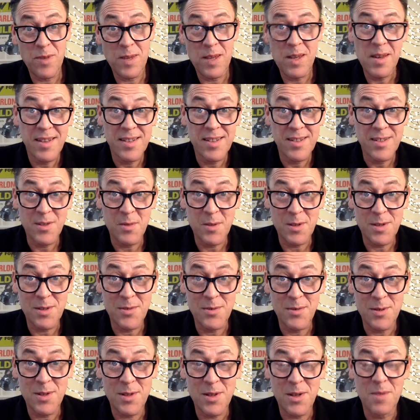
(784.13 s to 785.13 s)
me so much
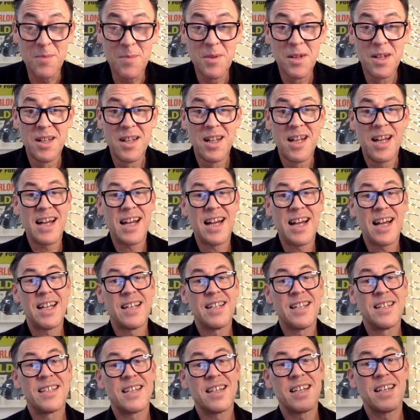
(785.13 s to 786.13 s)
of your time.
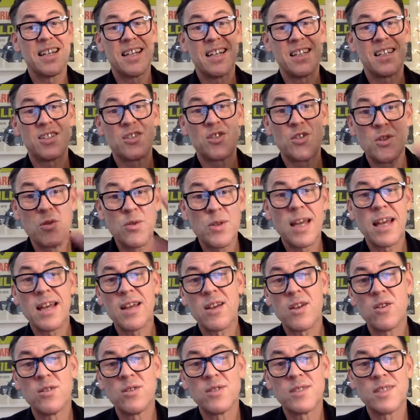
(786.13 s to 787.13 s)
And do get
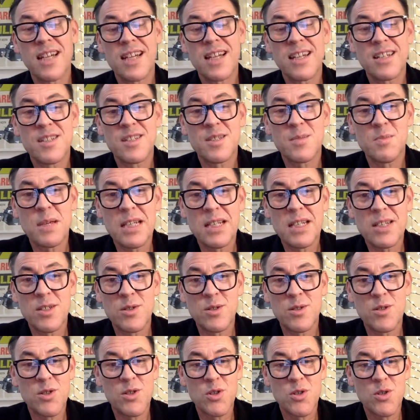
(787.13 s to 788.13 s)
in contact. Speak to
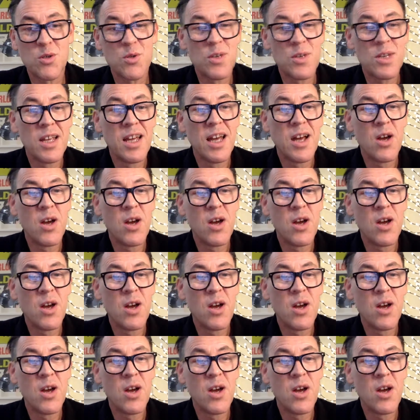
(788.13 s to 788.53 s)
you soon.